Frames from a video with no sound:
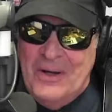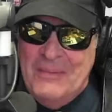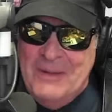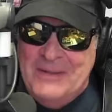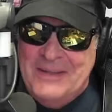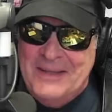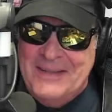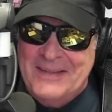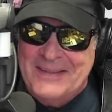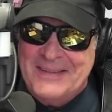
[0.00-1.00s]
That's
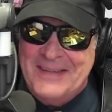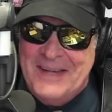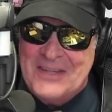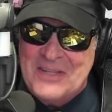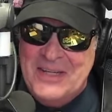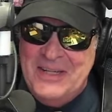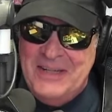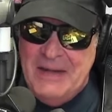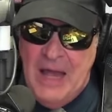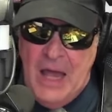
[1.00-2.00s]
awesome. Yes, indeed.